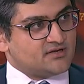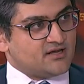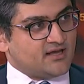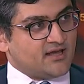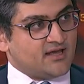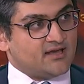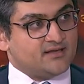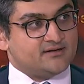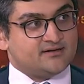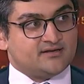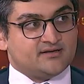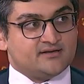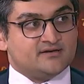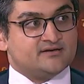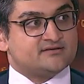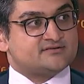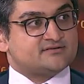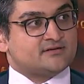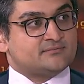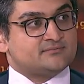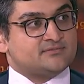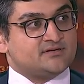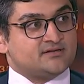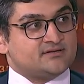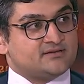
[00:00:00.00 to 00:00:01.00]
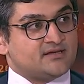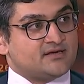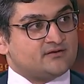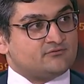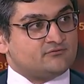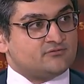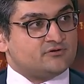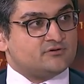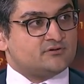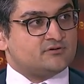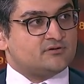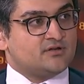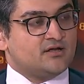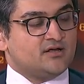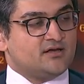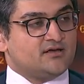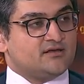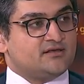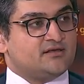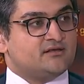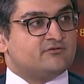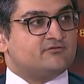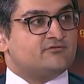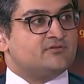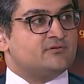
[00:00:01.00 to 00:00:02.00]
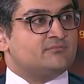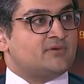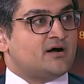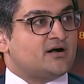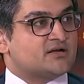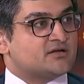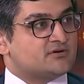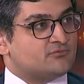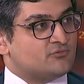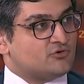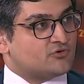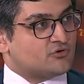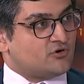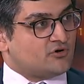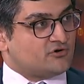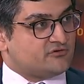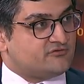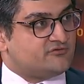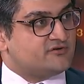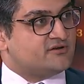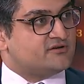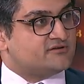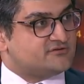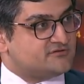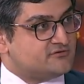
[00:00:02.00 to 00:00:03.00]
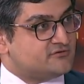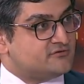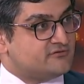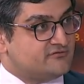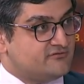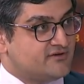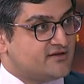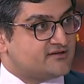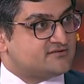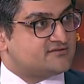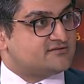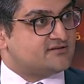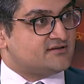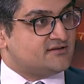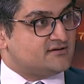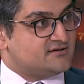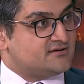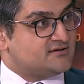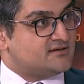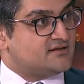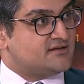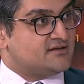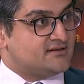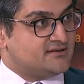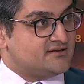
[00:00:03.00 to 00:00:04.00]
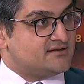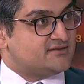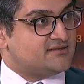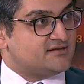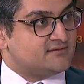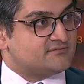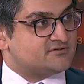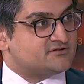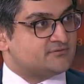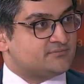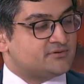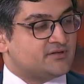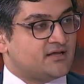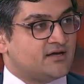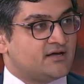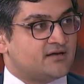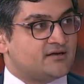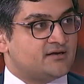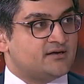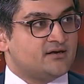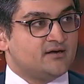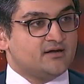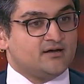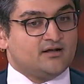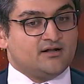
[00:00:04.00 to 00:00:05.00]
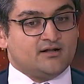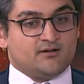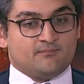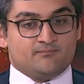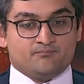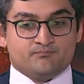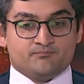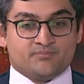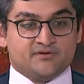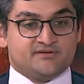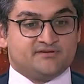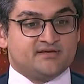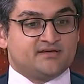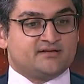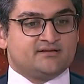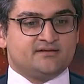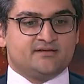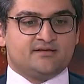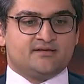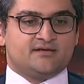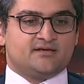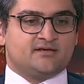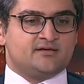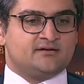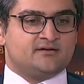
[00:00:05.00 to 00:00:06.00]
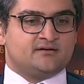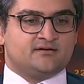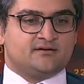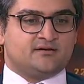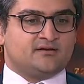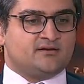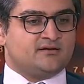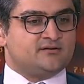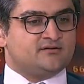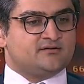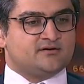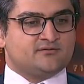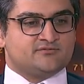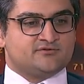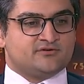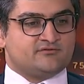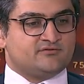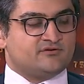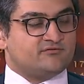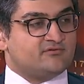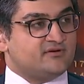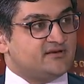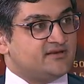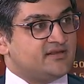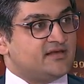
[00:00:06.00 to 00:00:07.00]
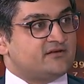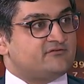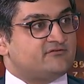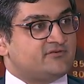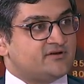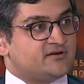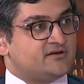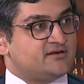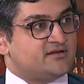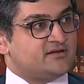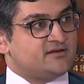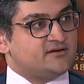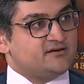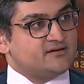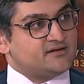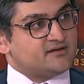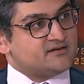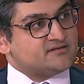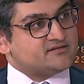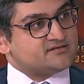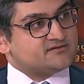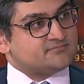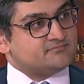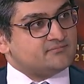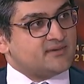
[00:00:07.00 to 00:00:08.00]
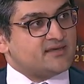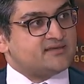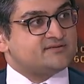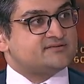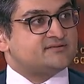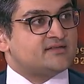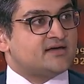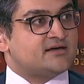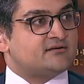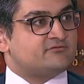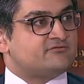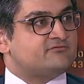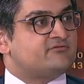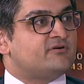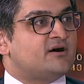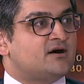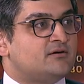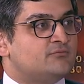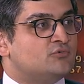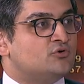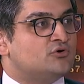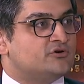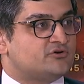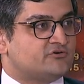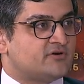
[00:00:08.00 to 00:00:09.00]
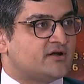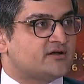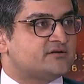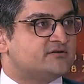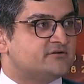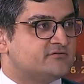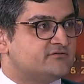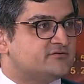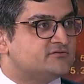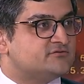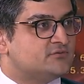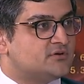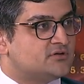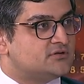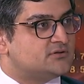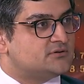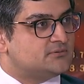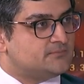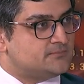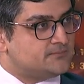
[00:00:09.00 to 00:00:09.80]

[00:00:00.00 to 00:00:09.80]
And it is something that will give the market more confidence to invest in lithium supply, particularly in terms of even debt funding. It just makes that far more attractive as well.